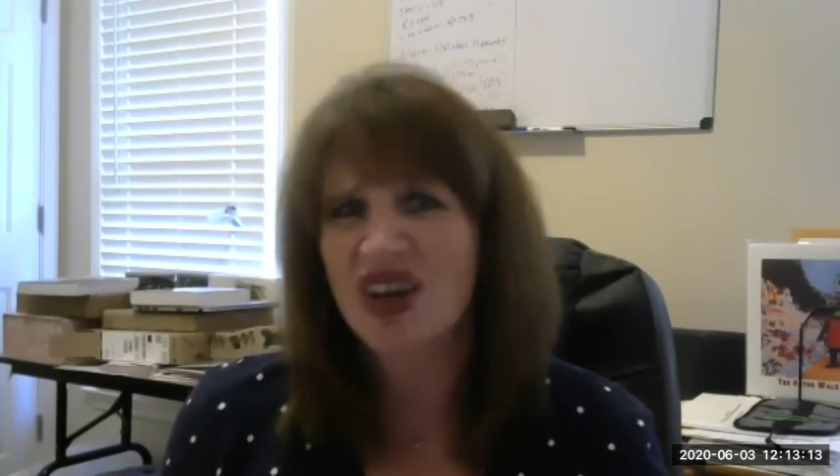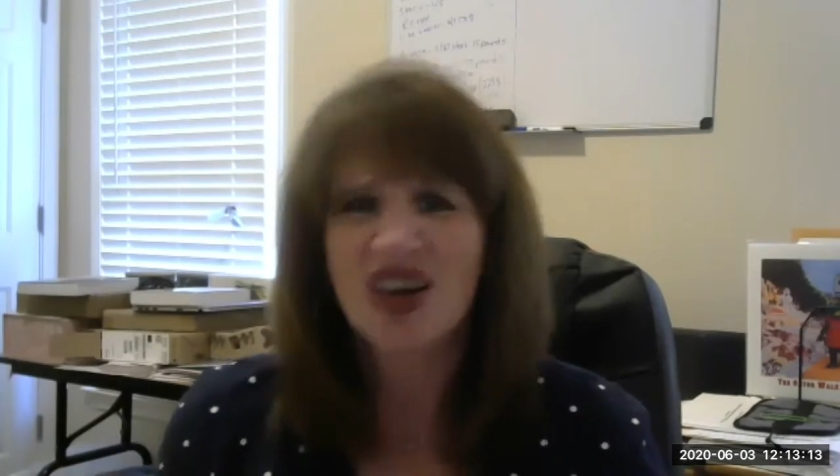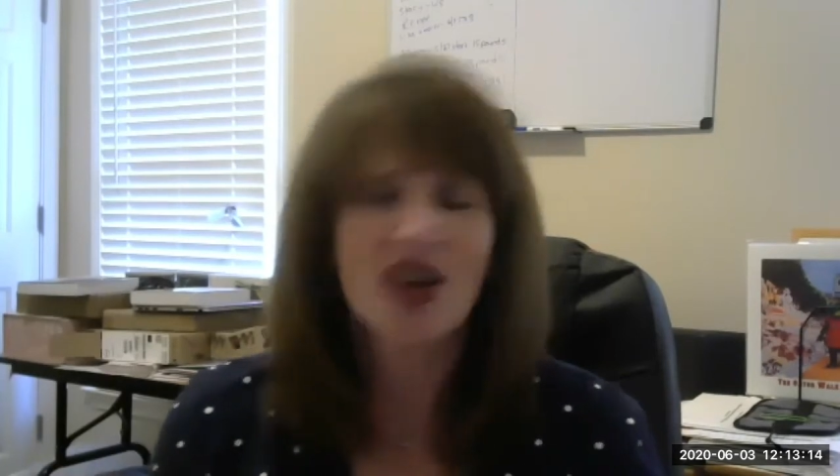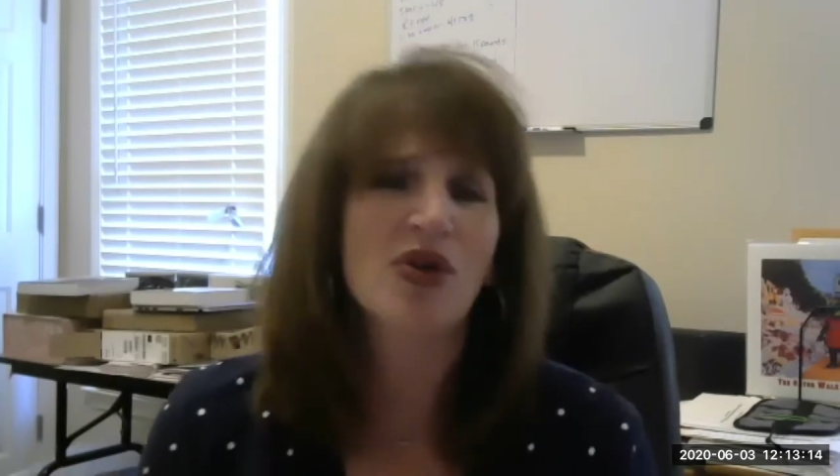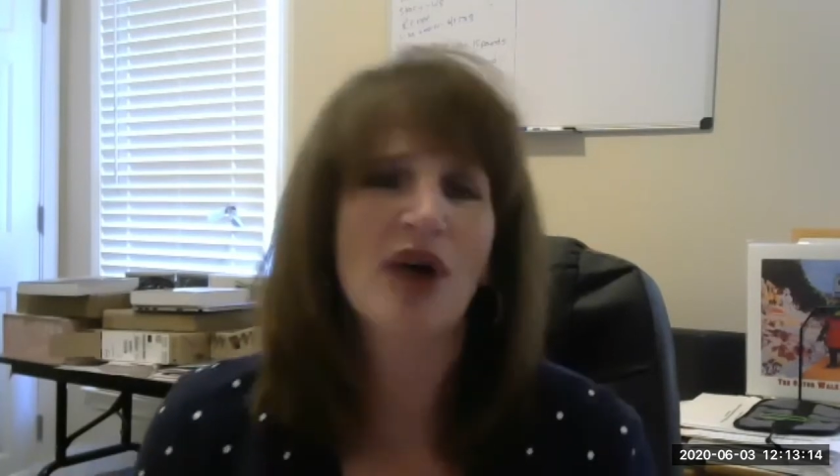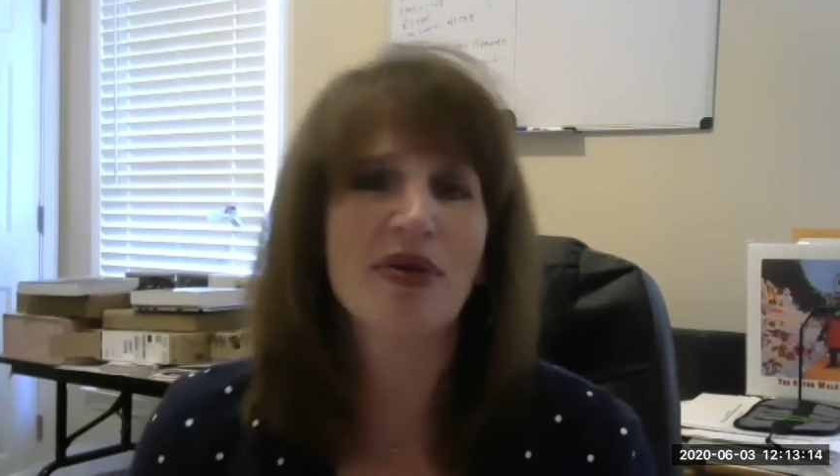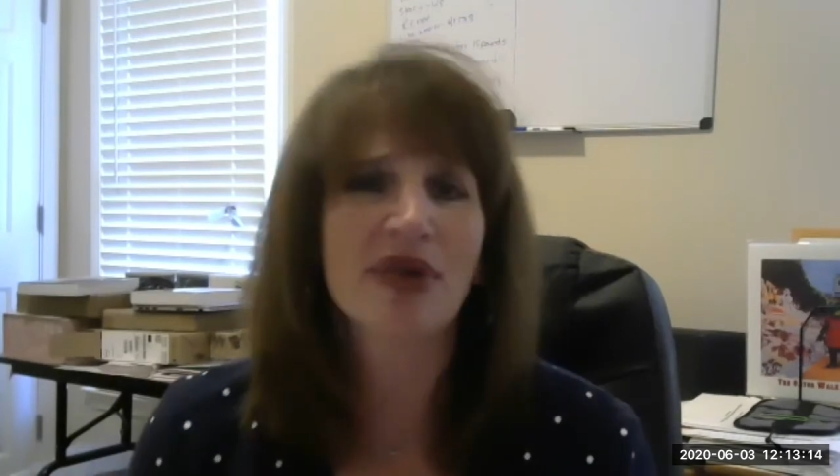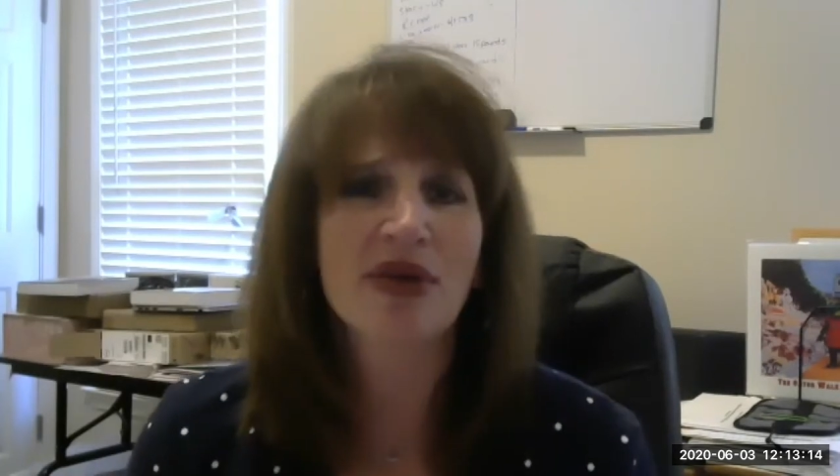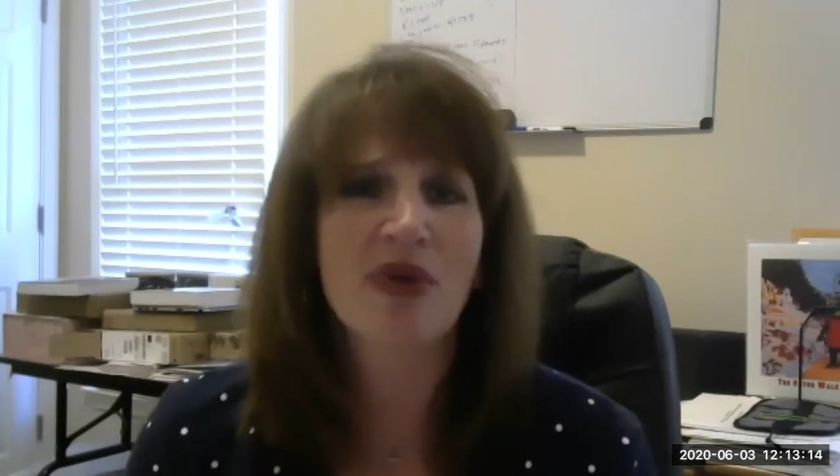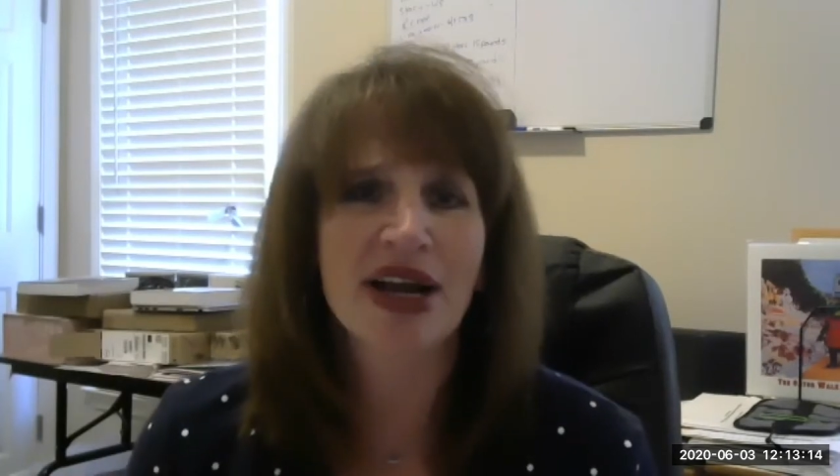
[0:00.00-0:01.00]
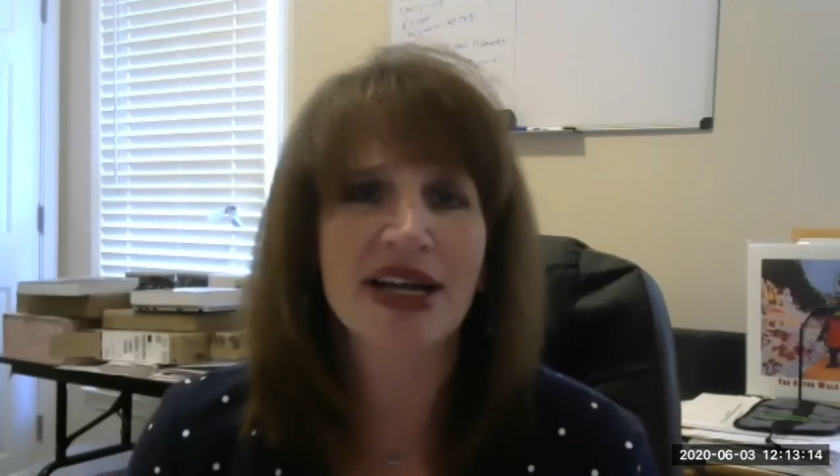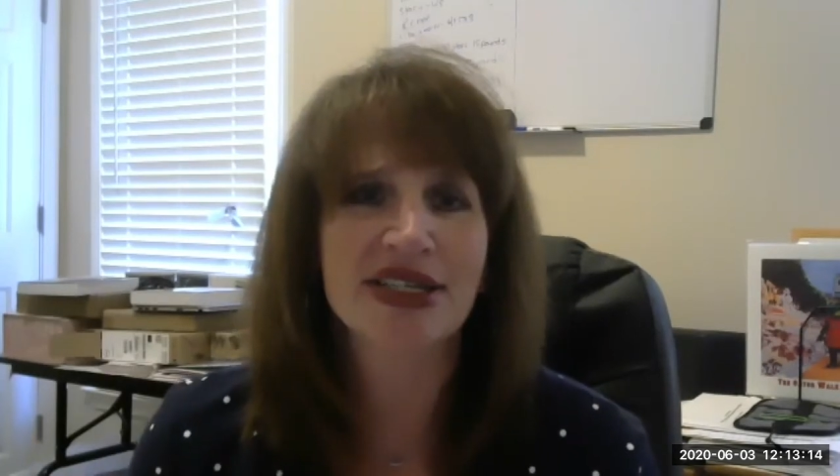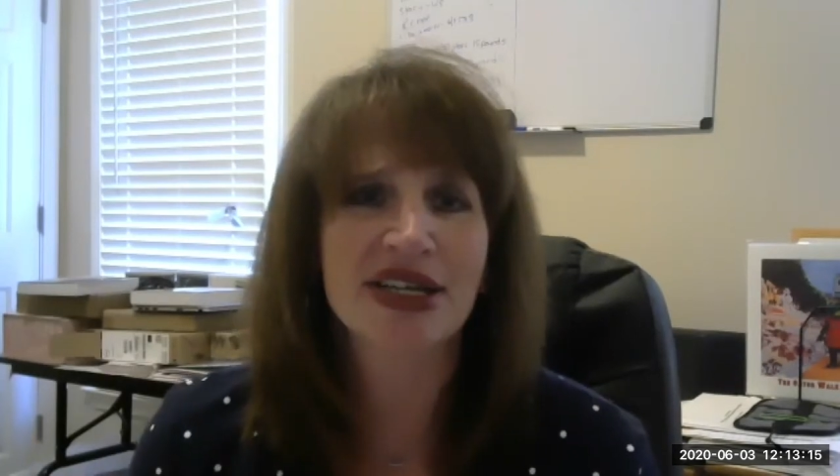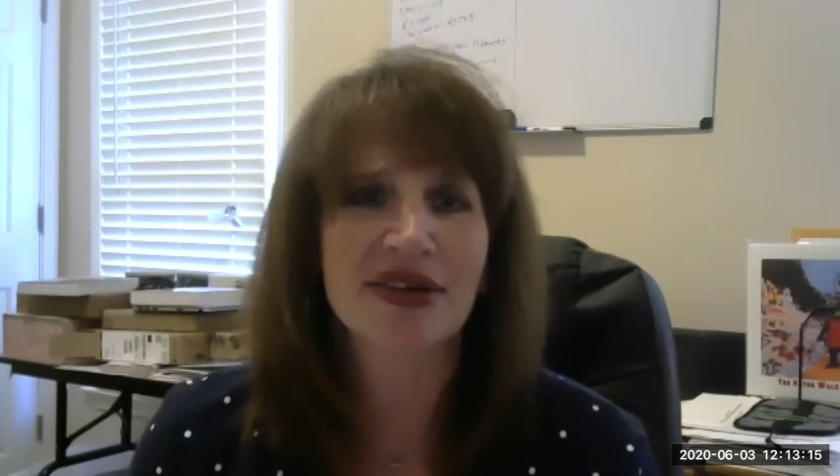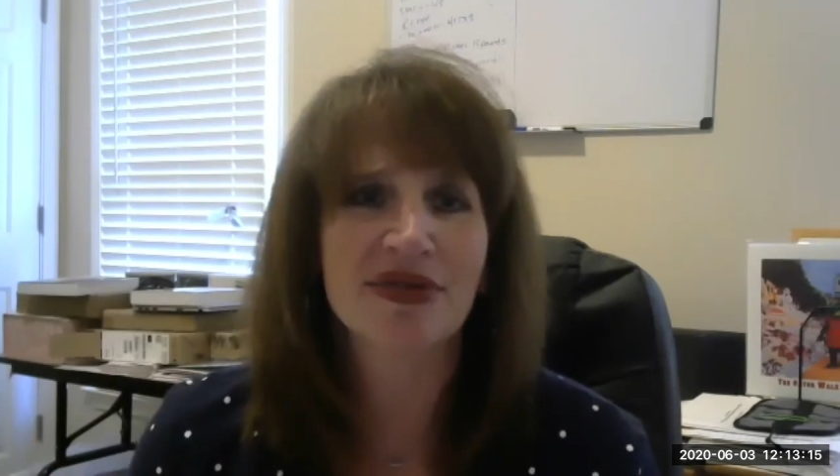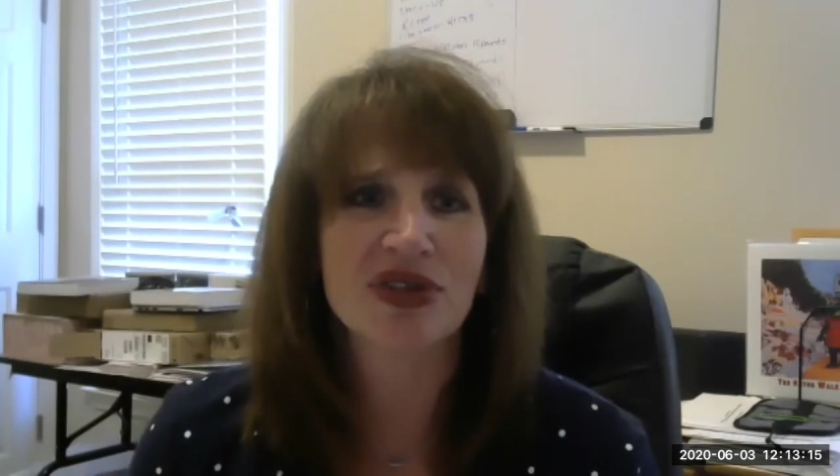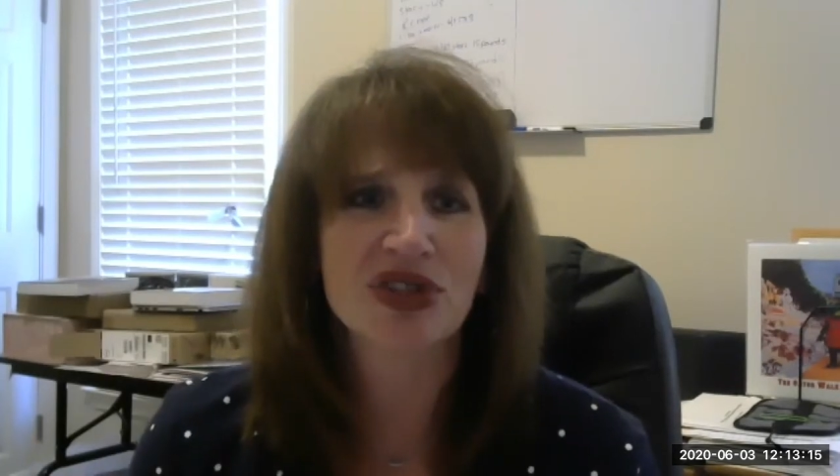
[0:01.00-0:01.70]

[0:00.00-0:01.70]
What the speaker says: oh, I really wanted to